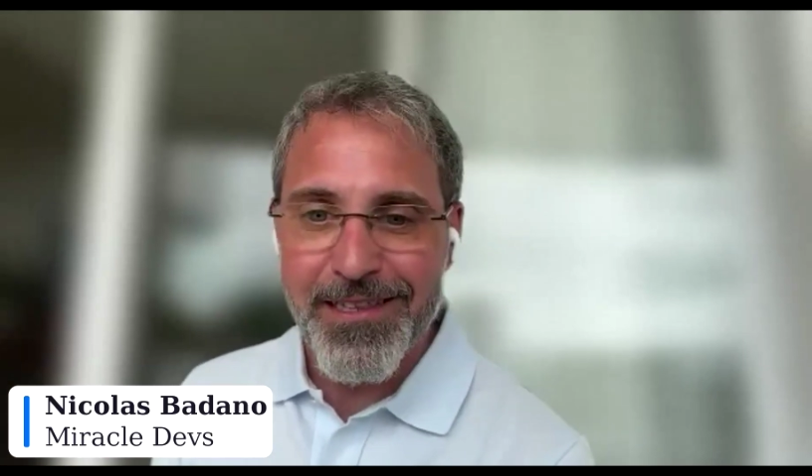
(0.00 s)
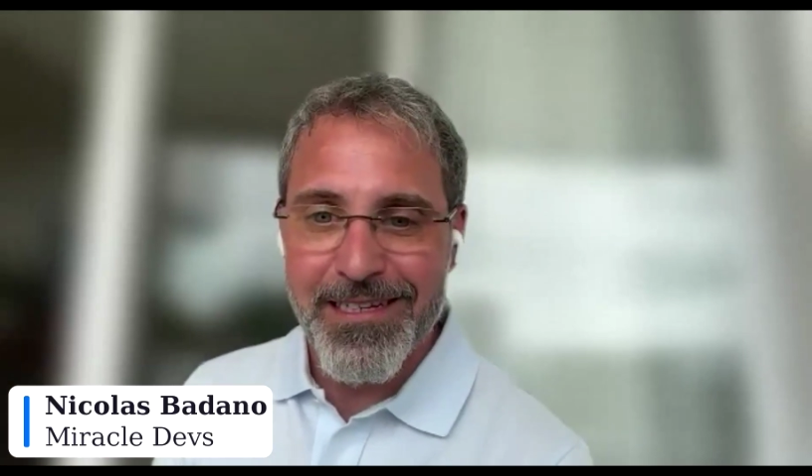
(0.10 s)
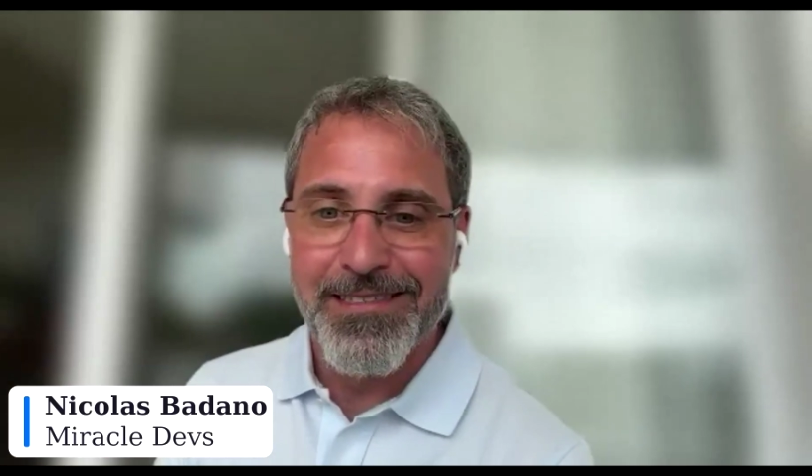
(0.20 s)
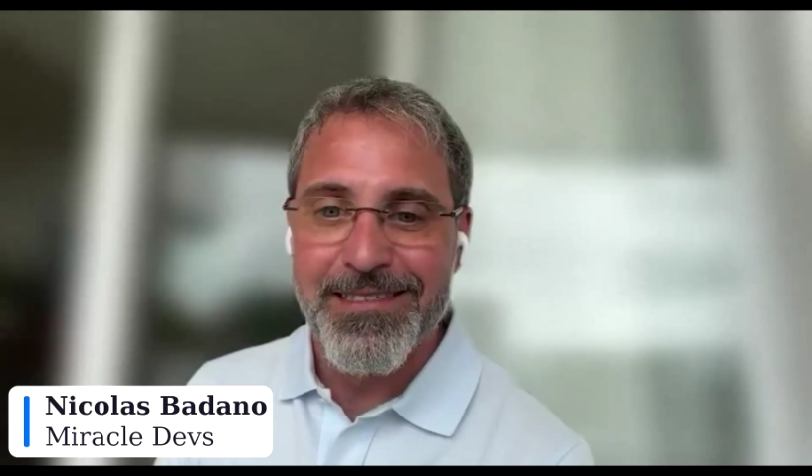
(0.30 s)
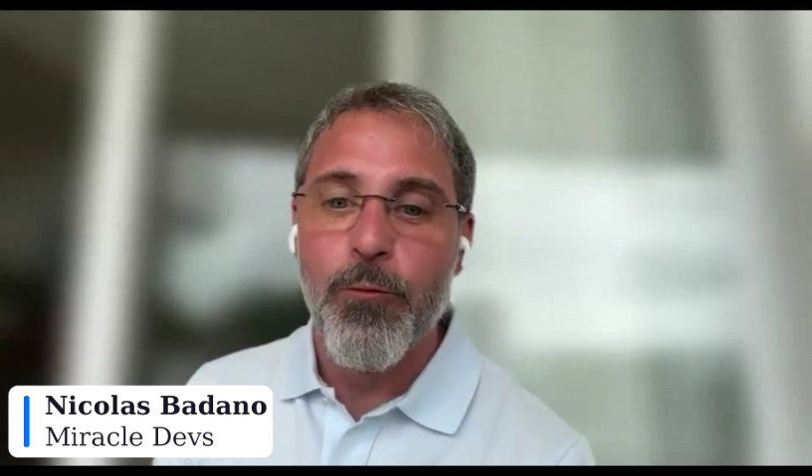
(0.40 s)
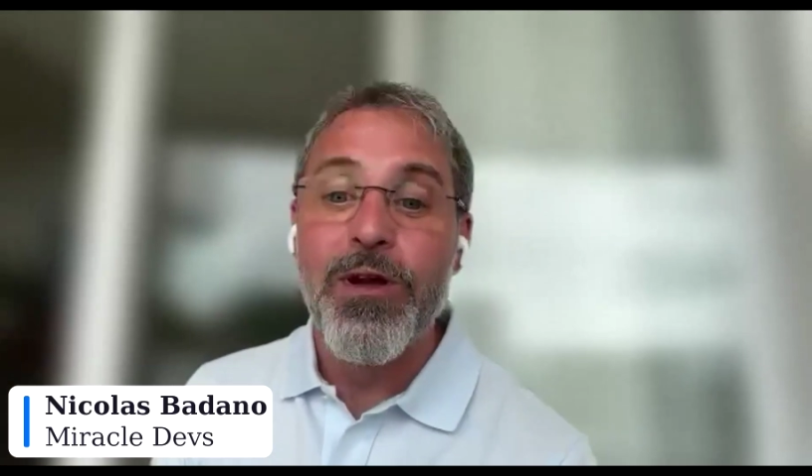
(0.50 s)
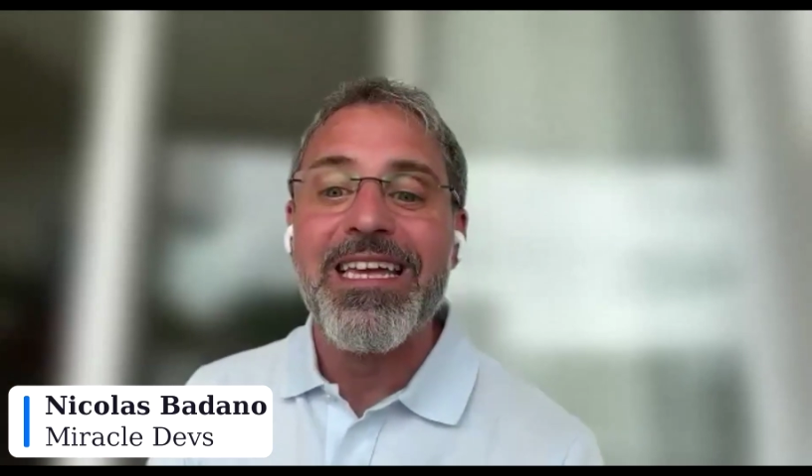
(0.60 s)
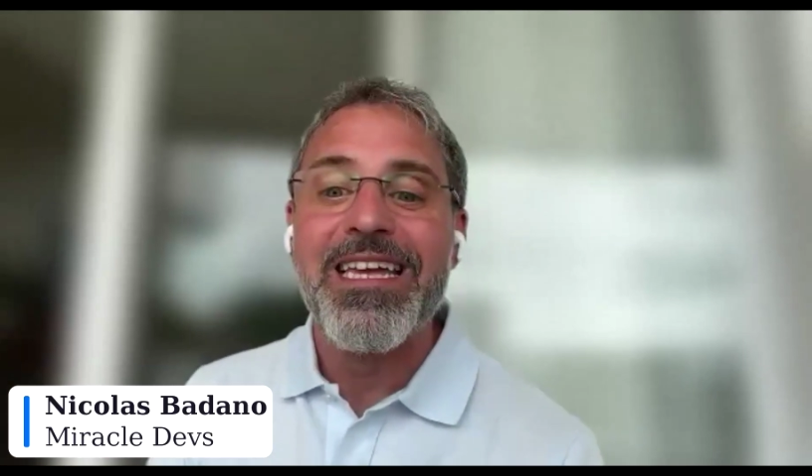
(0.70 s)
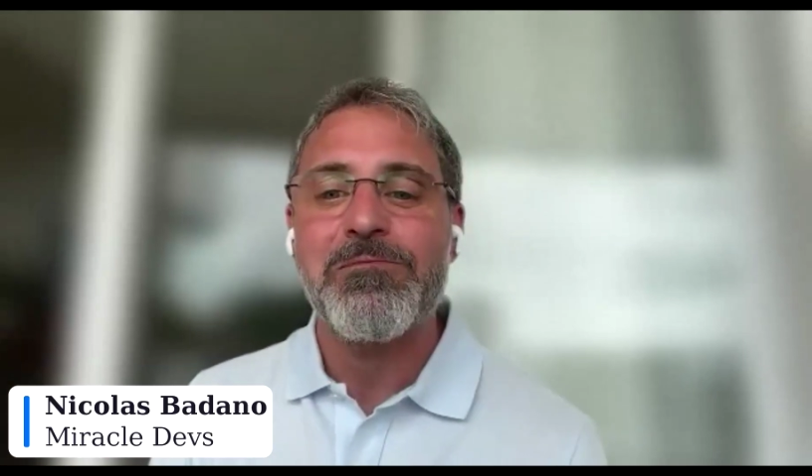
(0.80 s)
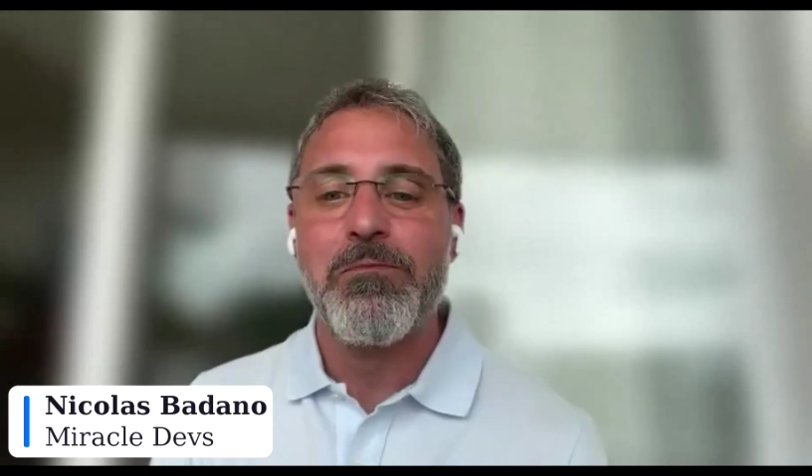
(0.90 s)
in the sense that
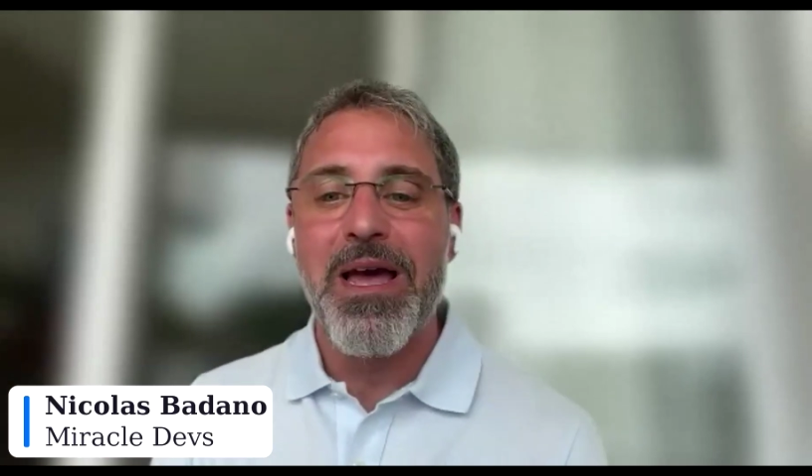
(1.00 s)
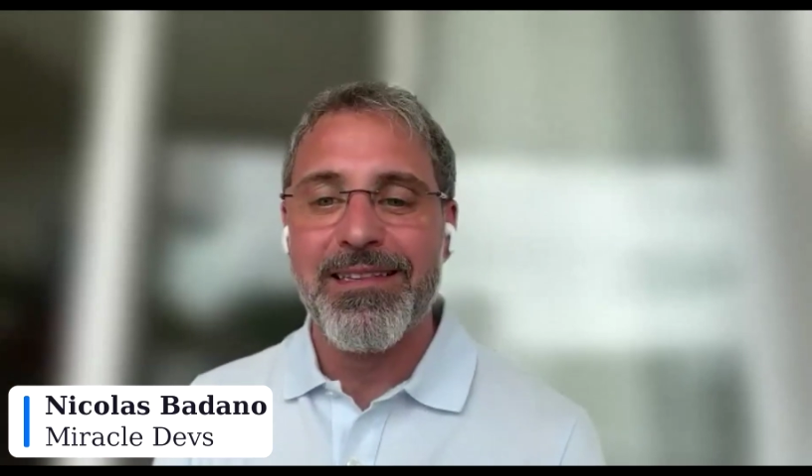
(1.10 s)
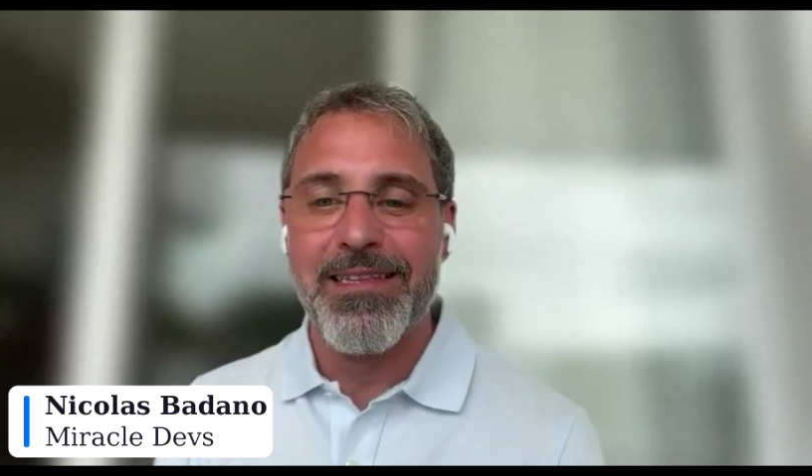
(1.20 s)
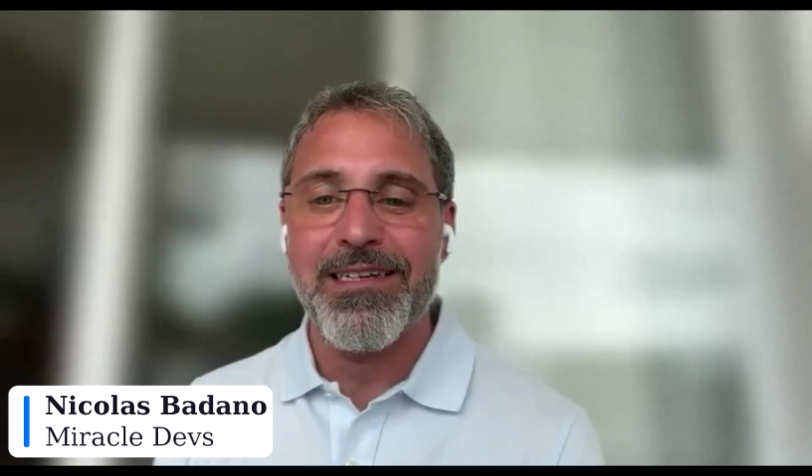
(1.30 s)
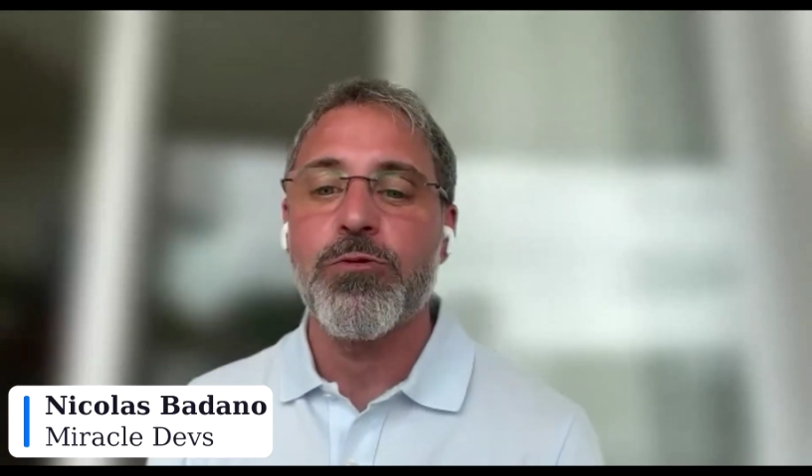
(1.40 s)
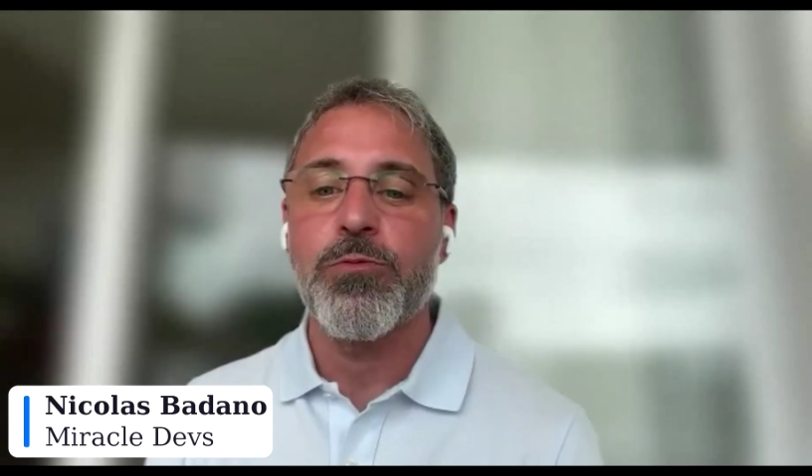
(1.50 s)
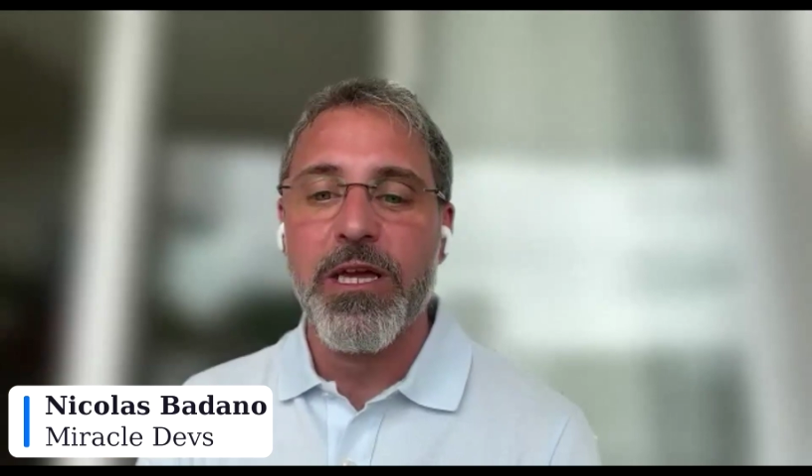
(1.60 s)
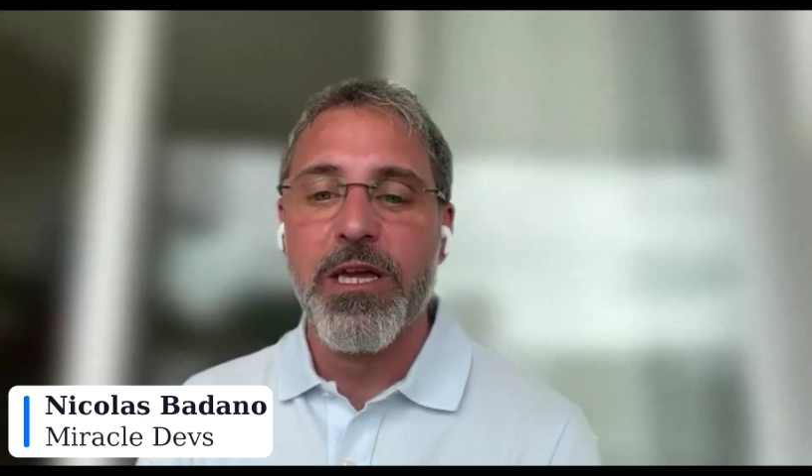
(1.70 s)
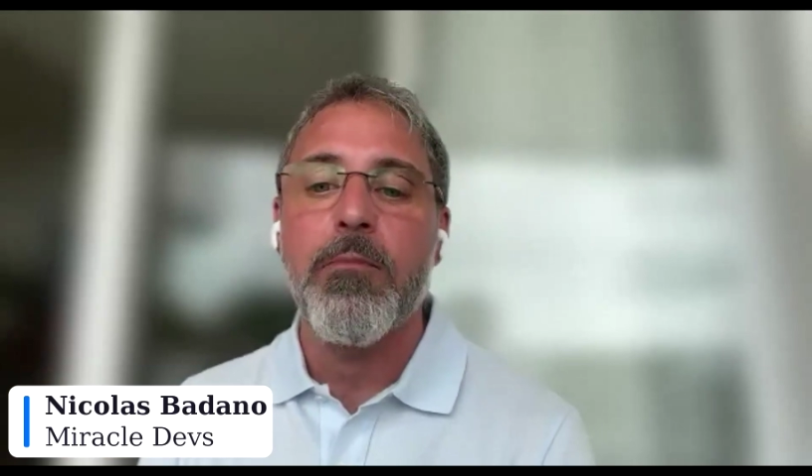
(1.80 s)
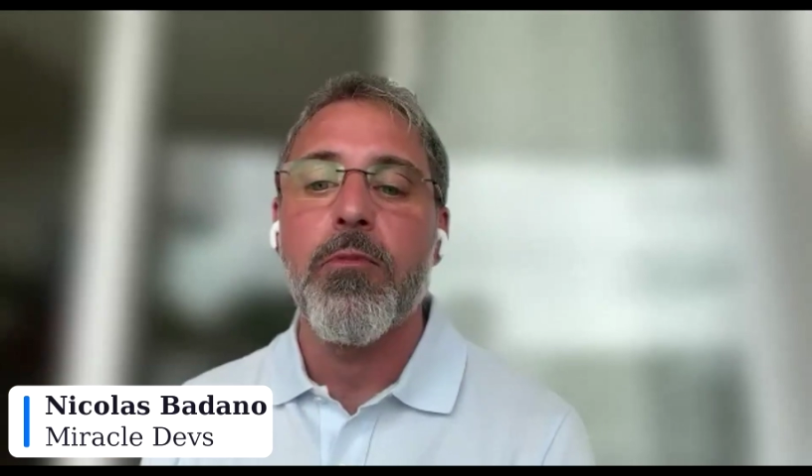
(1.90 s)
we expect this to
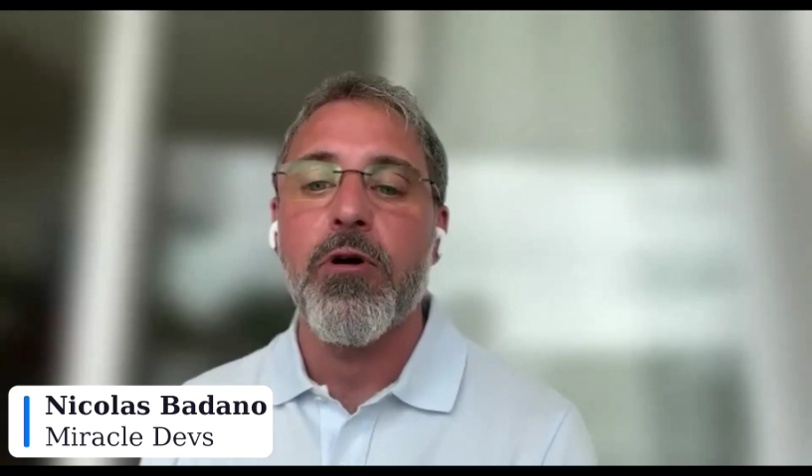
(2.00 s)
become